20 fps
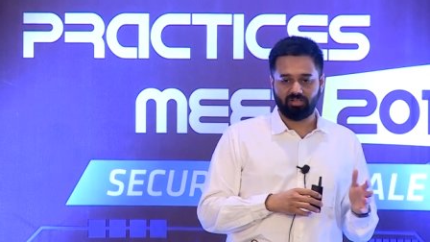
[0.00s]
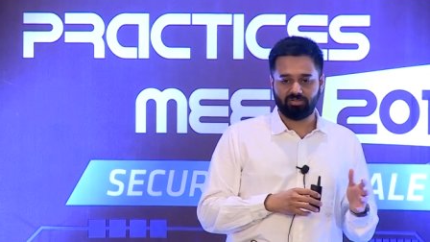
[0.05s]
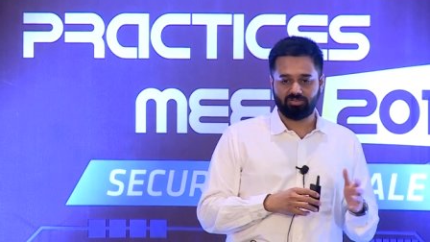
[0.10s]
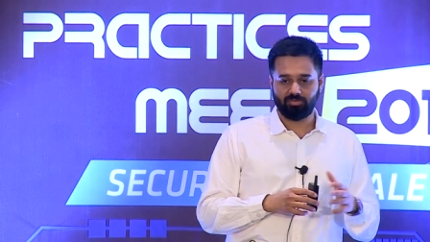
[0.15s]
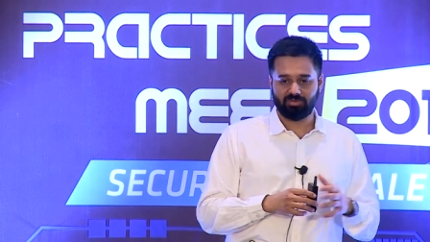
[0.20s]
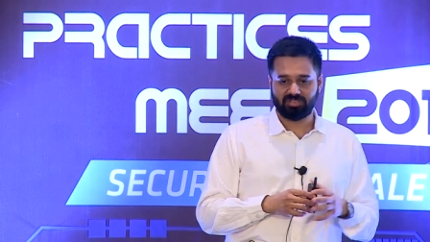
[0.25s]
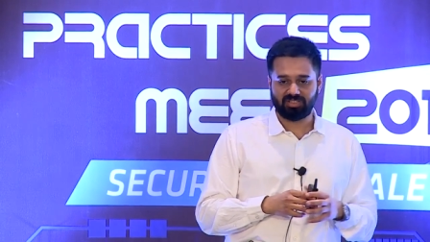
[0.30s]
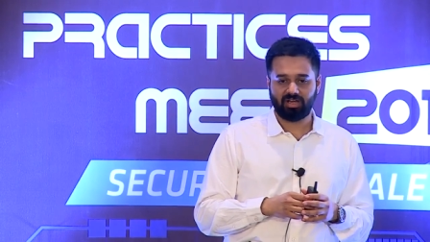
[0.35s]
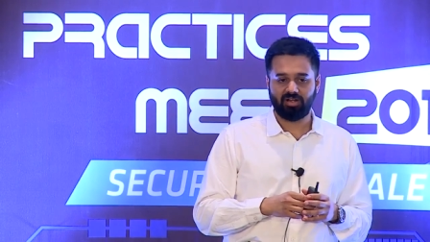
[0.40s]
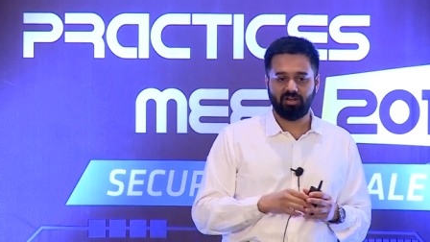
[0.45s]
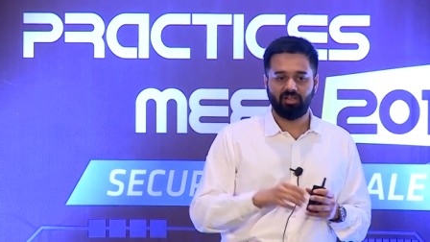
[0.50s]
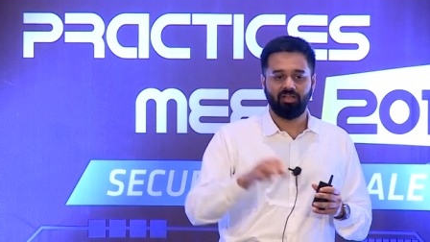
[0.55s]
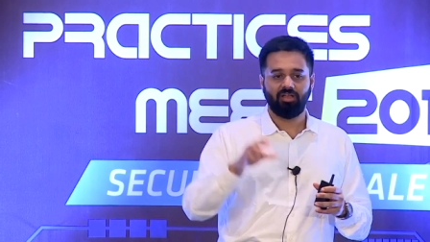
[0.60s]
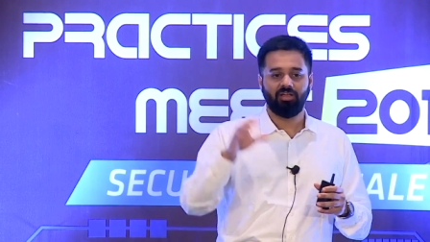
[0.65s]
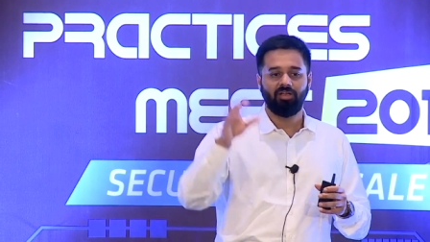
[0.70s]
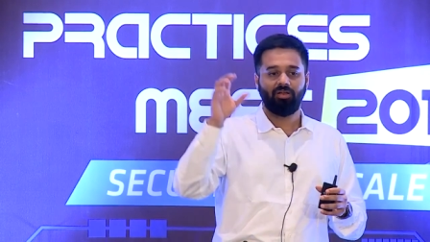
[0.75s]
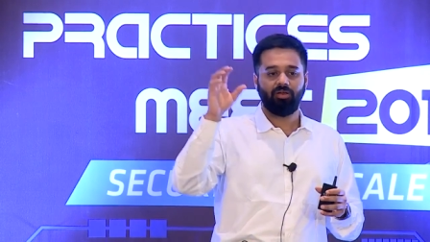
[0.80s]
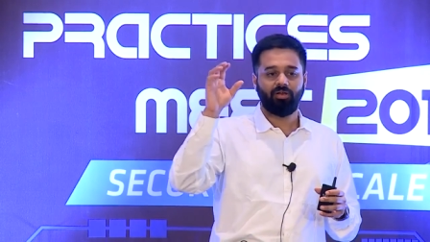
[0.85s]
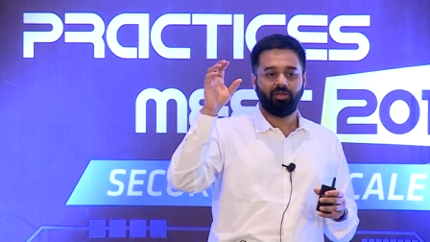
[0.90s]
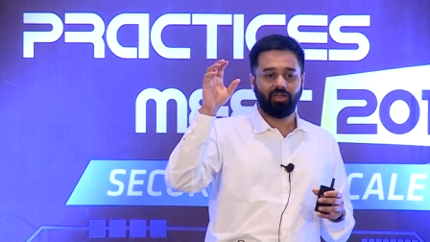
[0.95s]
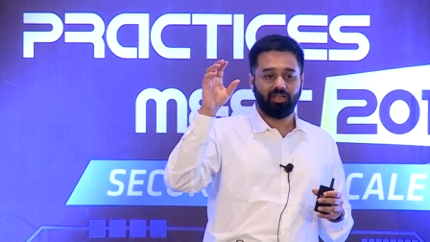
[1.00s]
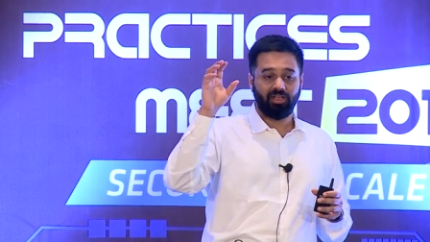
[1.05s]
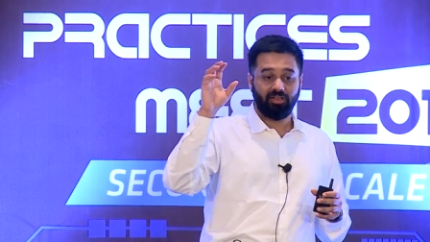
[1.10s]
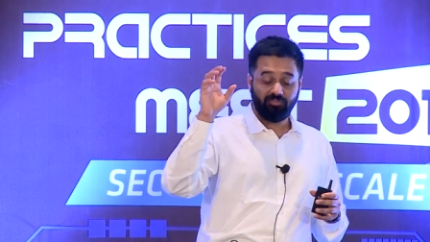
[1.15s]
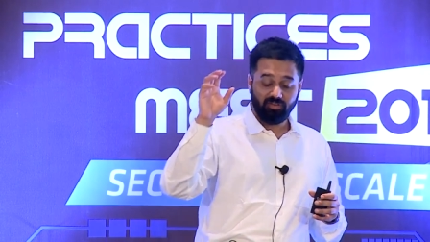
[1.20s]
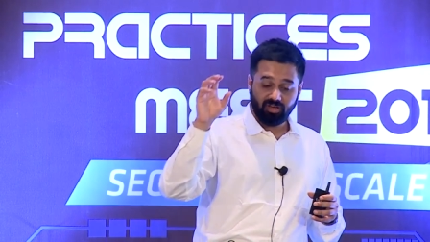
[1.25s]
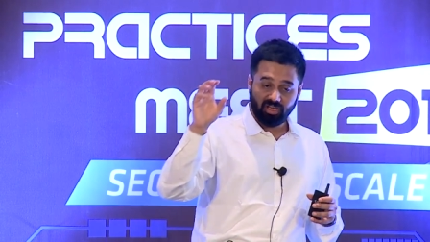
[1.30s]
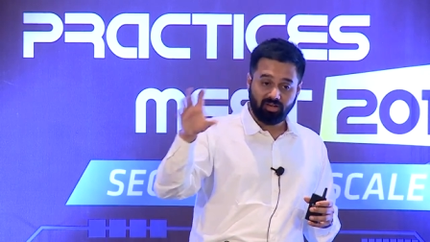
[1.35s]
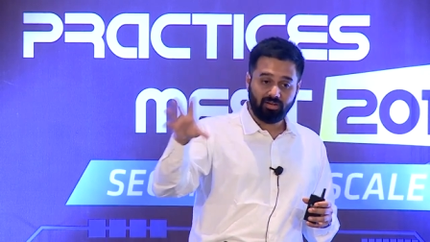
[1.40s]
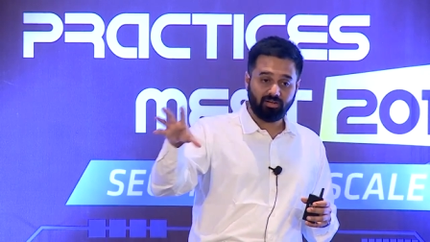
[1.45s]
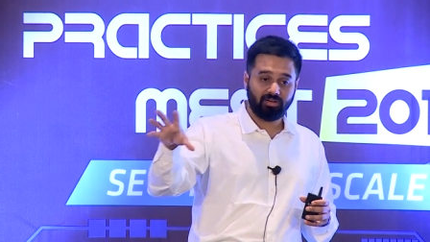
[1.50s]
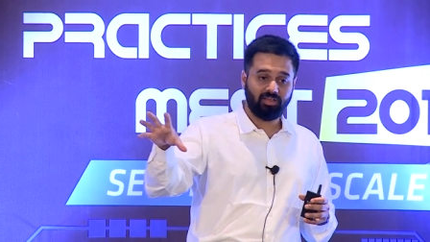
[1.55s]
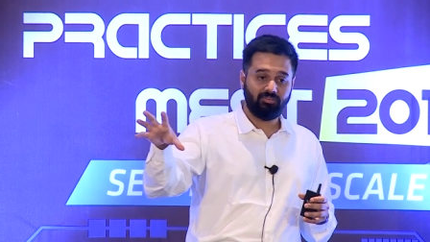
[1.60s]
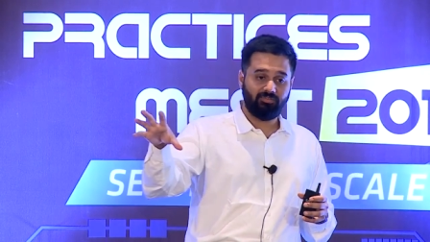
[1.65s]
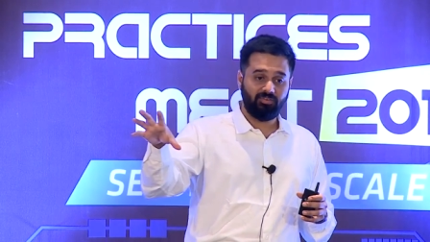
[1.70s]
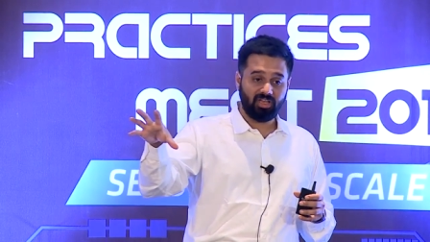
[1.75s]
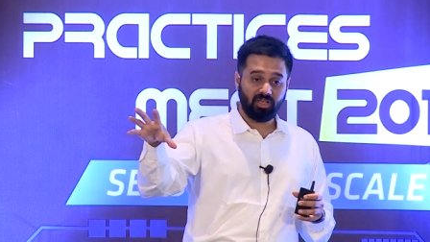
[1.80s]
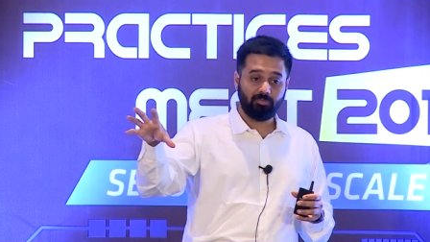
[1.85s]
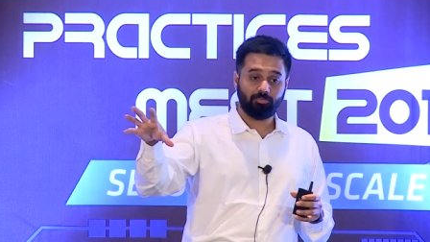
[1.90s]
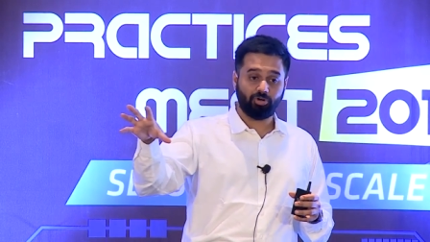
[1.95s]
So we said, if
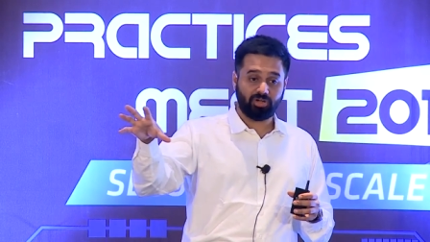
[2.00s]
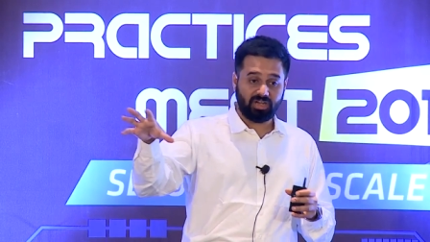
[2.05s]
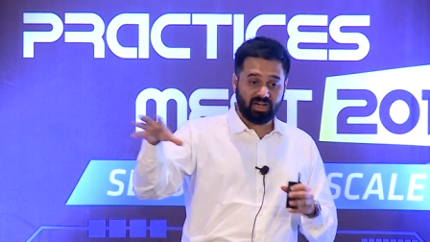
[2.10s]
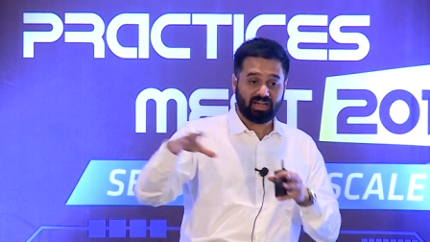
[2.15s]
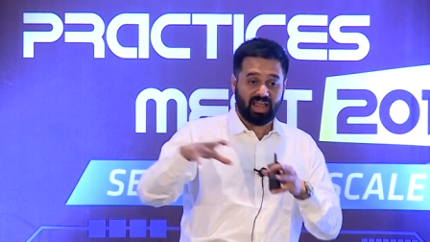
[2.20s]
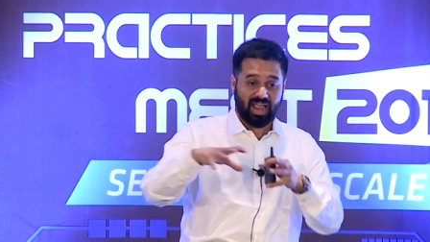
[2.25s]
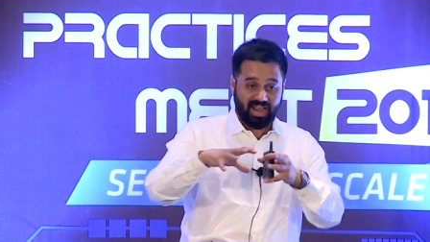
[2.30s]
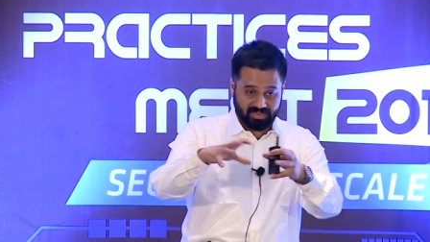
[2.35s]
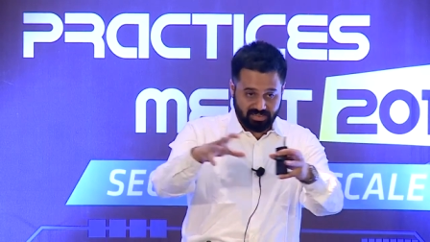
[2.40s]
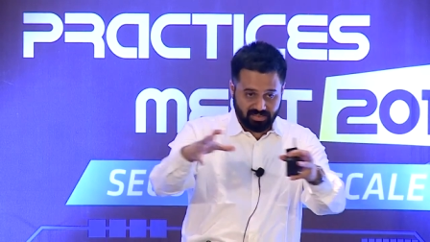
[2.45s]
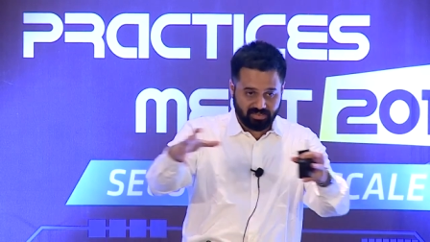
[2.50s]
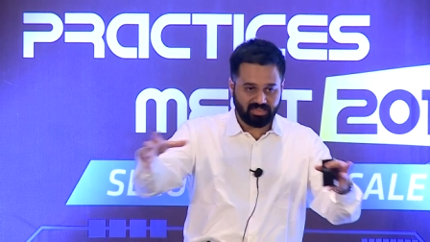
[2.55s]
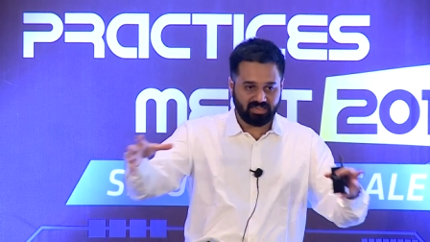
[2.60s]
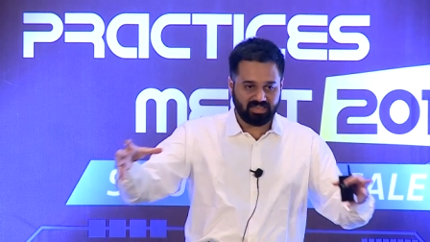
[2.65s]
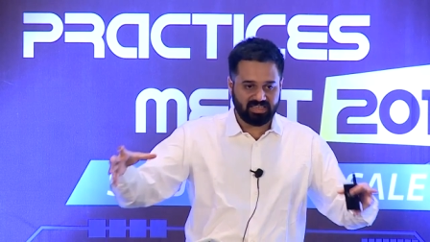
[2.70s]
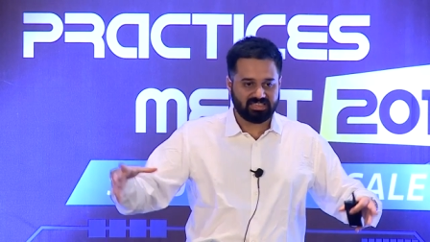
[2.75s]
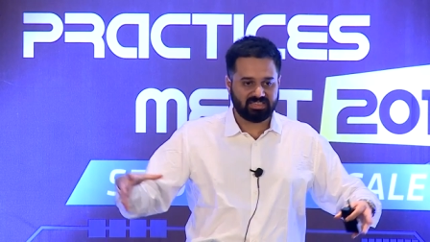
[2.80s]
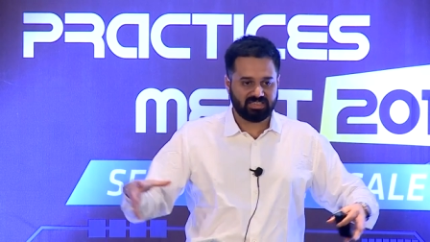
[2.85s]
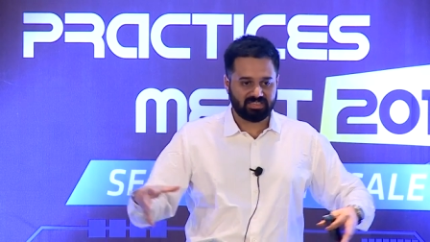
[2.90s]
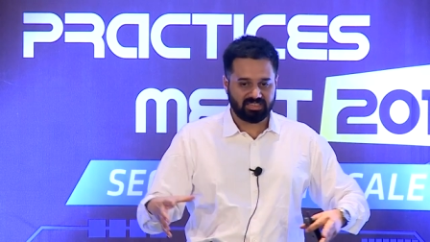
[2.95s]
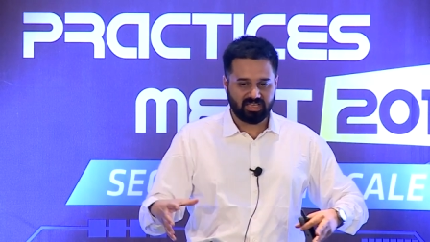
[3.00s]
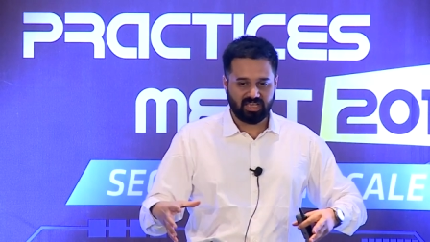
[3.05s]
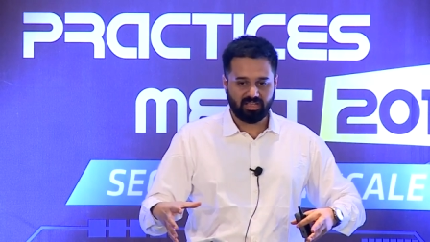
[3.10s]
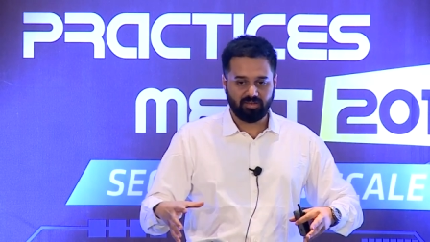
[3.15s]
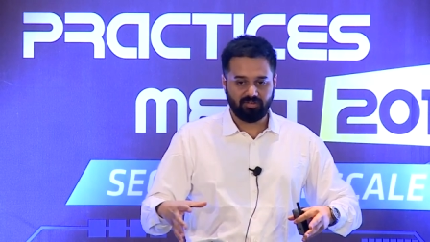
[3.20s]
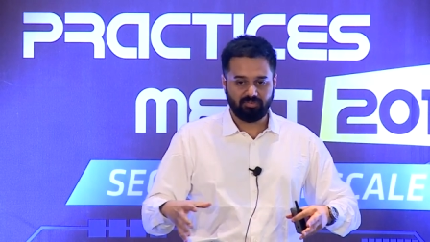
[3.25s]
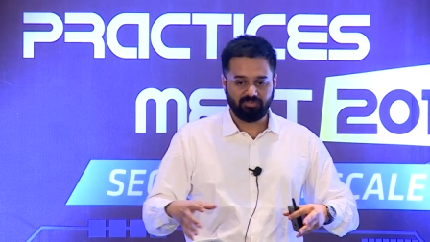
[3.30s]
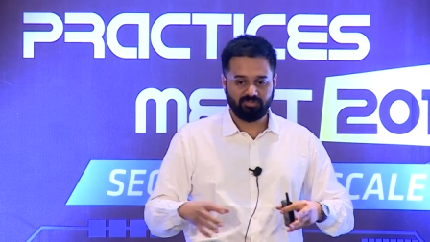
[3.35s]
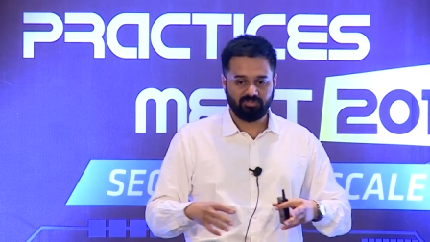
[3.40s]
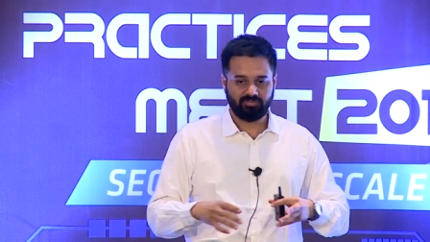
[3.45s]
we can protect identities itself,